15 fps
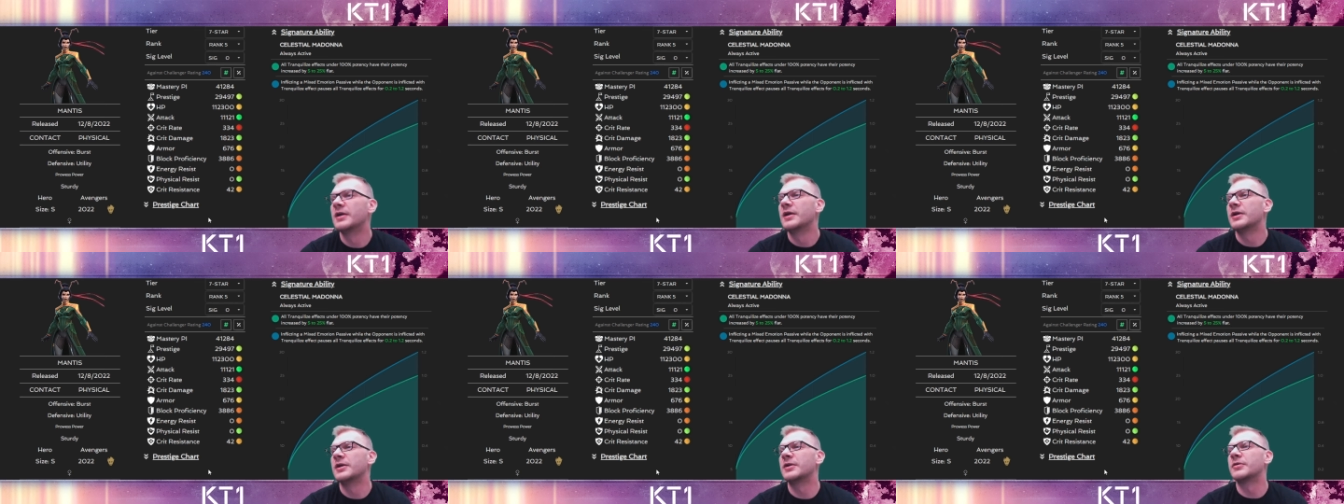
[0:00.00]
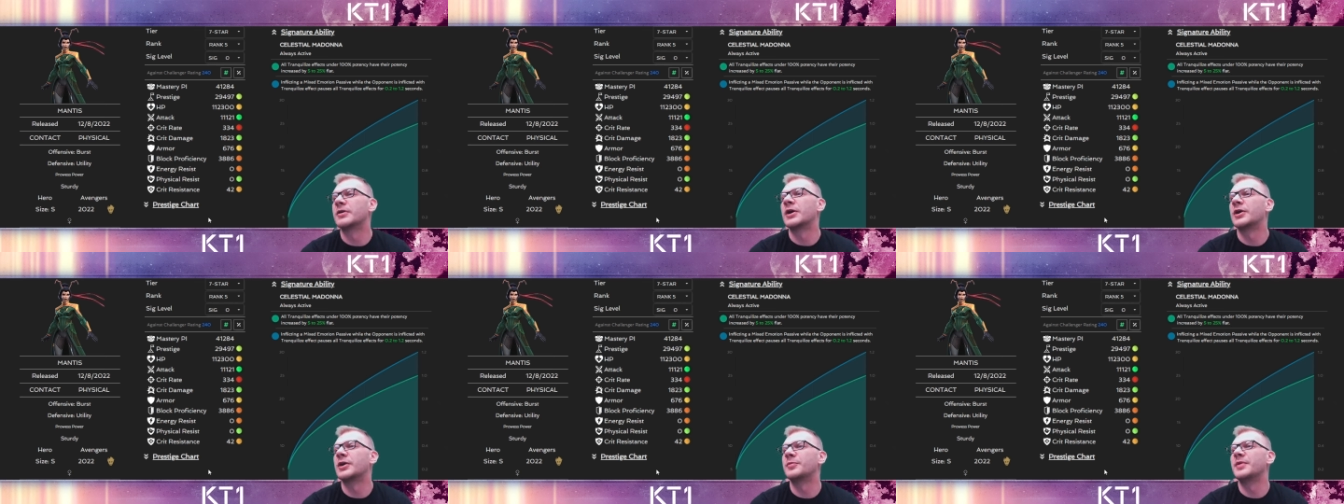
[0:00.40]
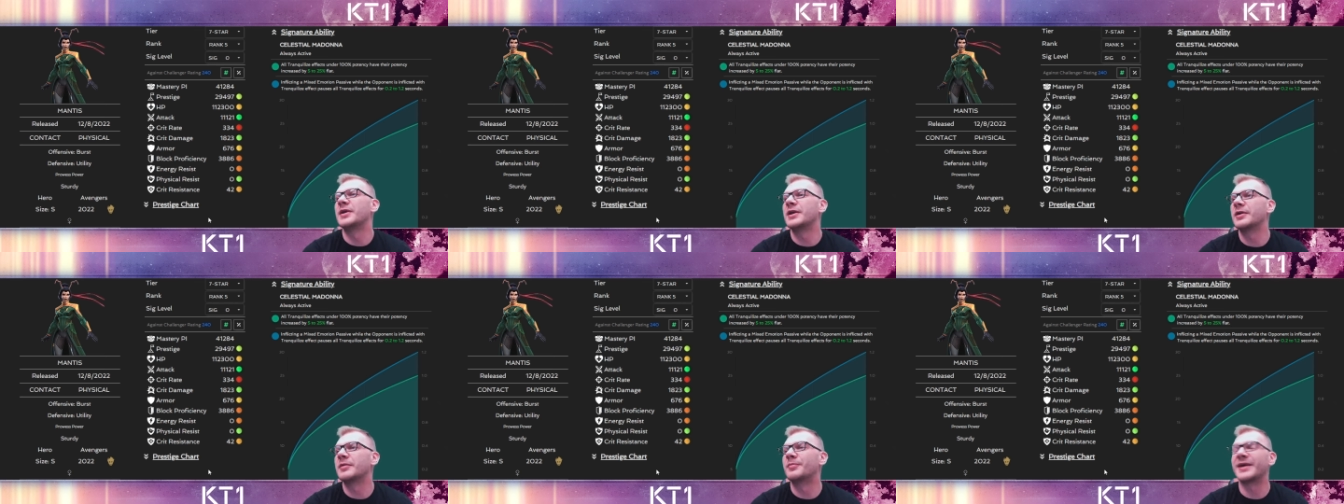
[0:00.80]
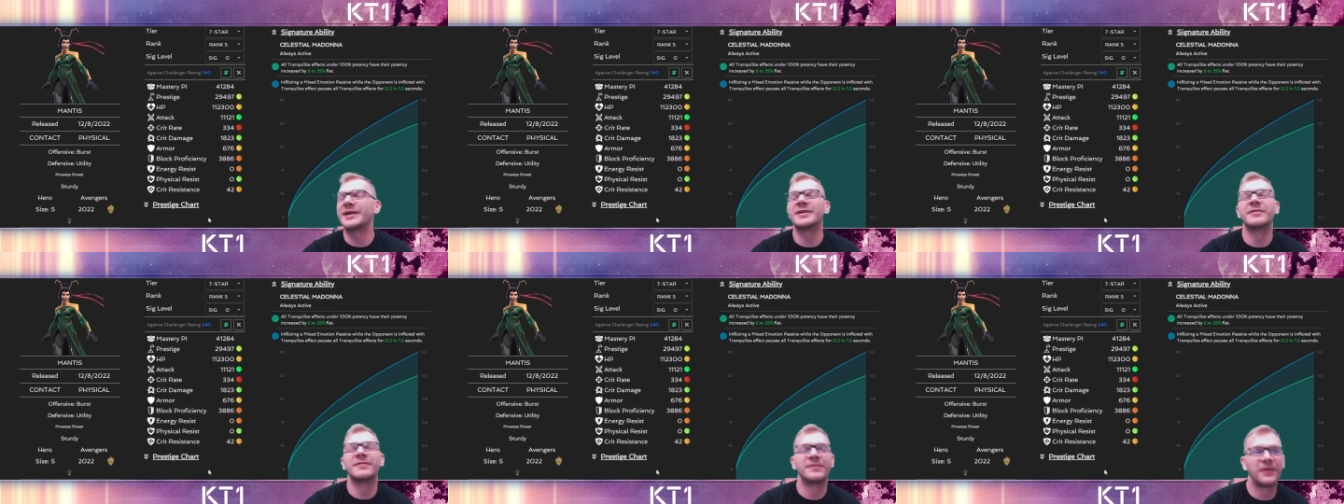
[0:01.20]
you know her being
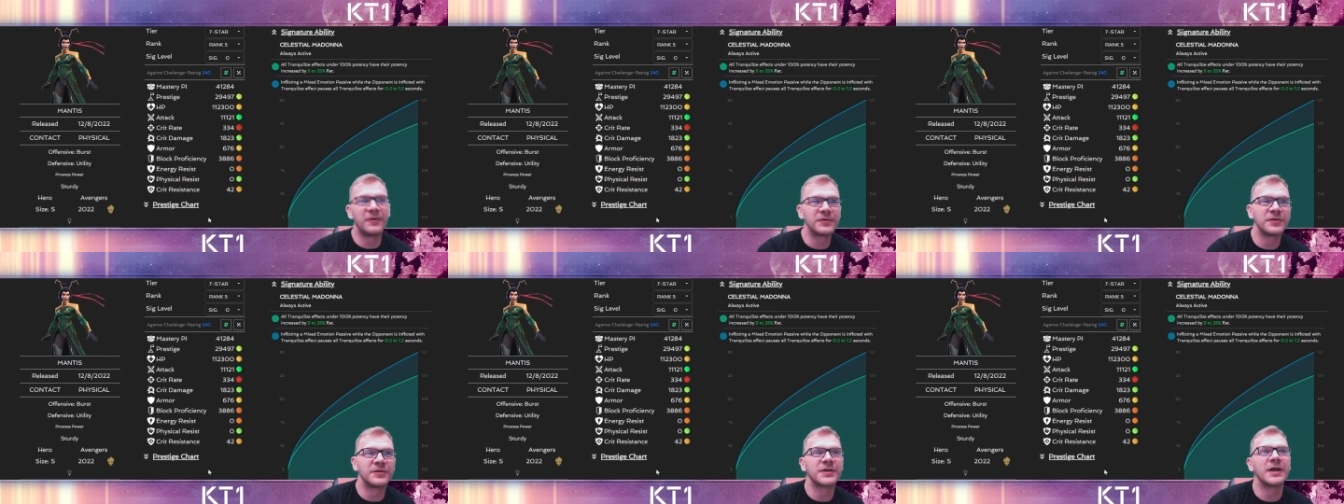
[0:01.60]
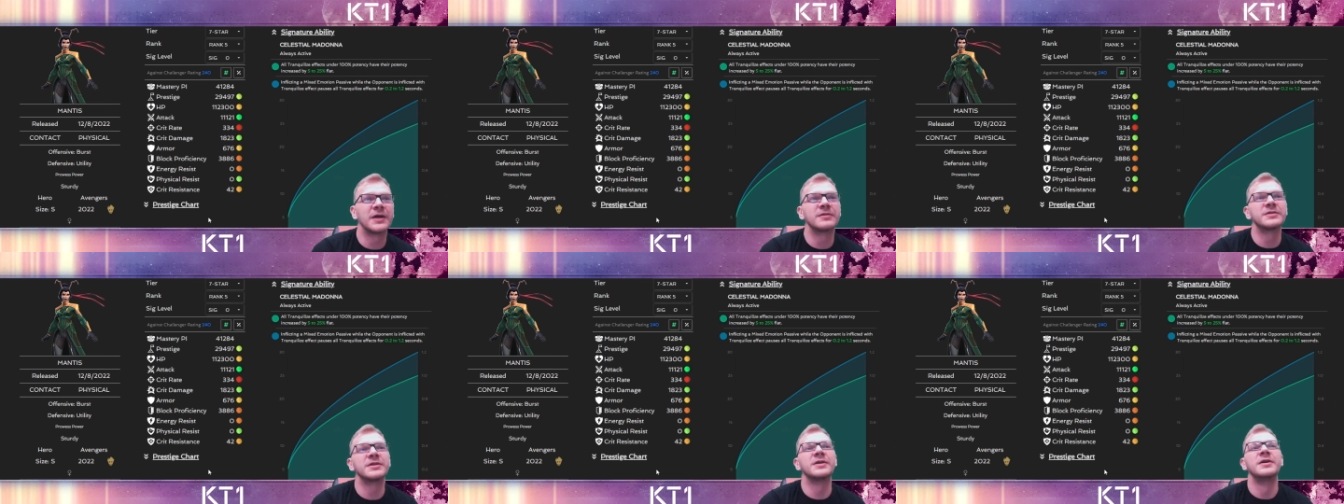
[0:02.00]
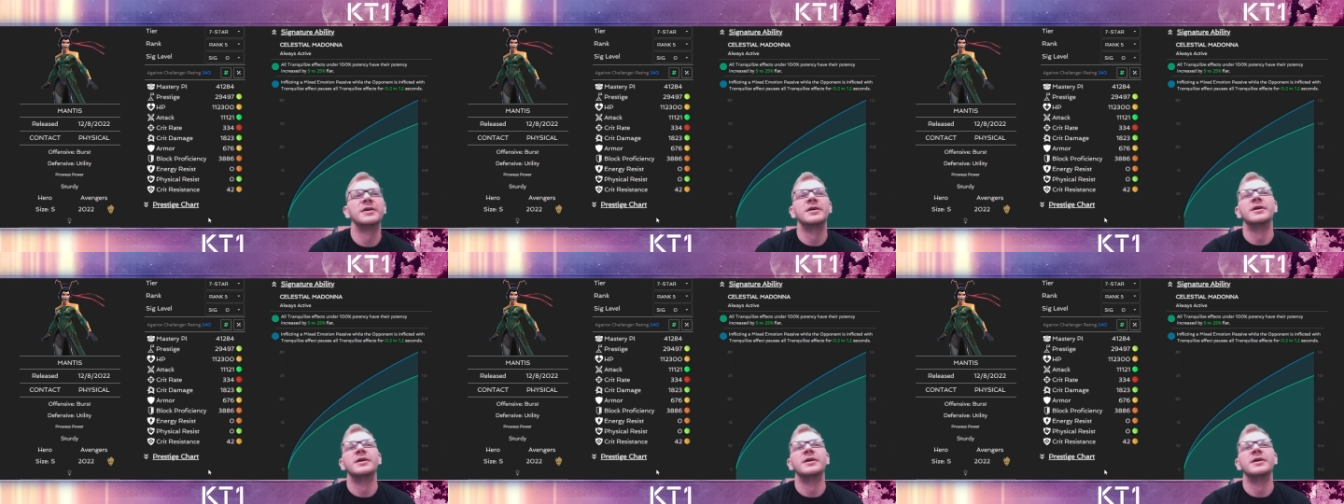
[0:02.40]
better photon counter